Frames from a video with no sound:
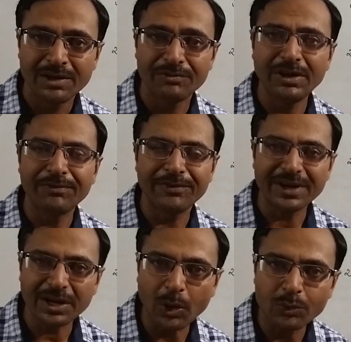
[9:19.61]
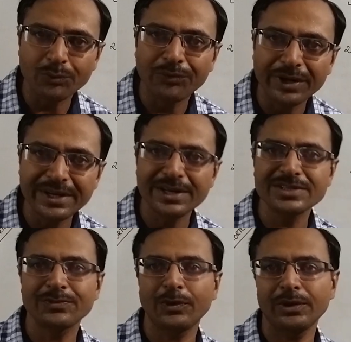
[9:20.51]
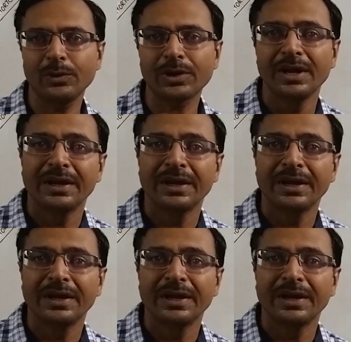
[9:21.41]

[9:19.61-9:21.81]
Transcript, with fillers: will work out wonders for your